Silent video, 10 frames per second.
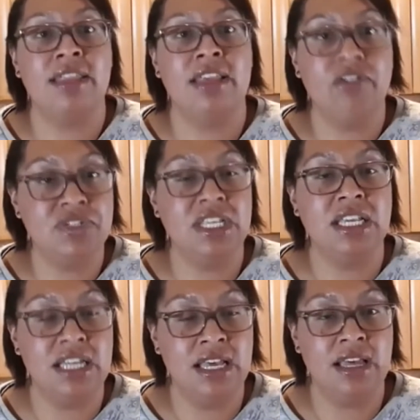they're obviously
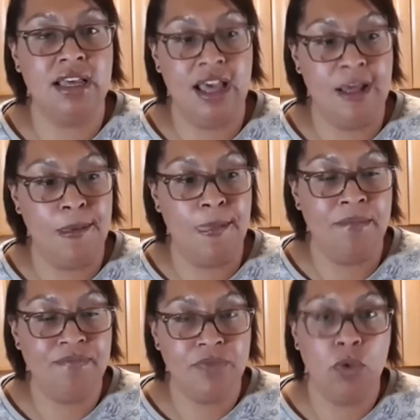going to
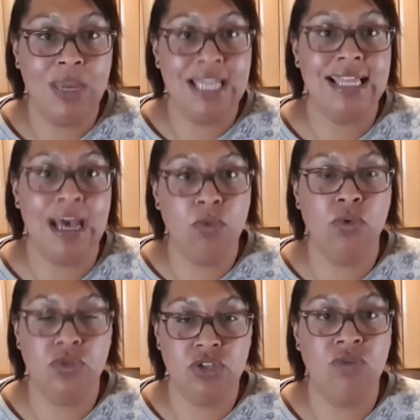wee that
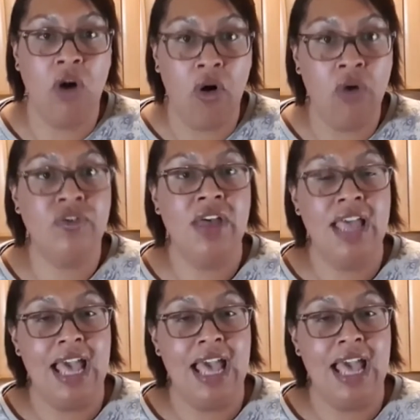water off,